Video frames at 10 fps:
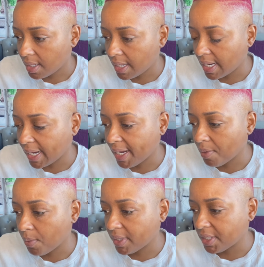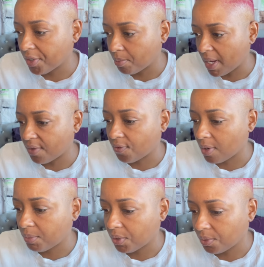And I can't wait to hear back
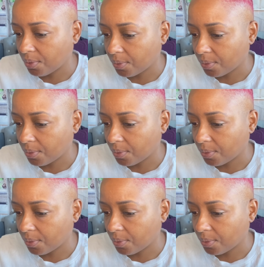from you.